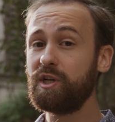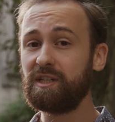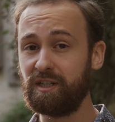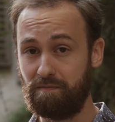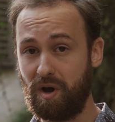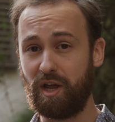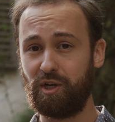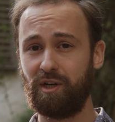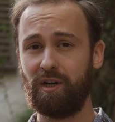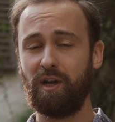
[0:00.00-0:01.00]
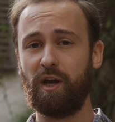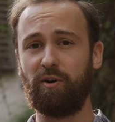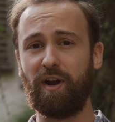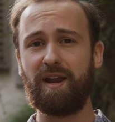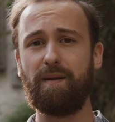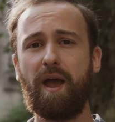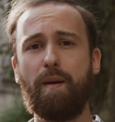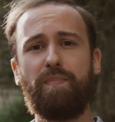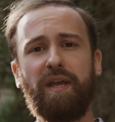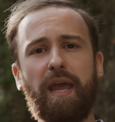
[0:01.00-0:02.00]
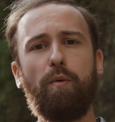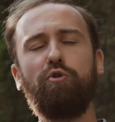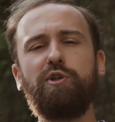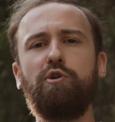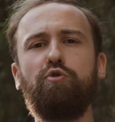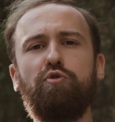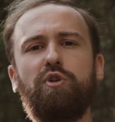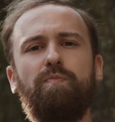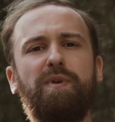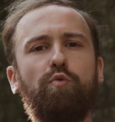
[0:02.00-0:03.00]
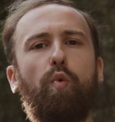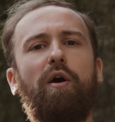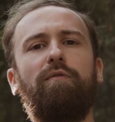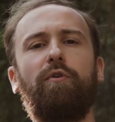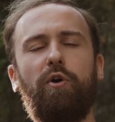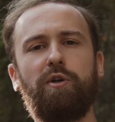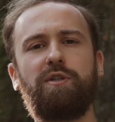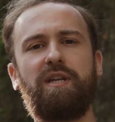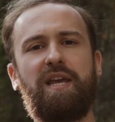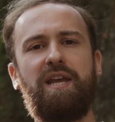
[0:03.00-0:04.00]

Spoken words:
just as much, all right? Being able to be well-versed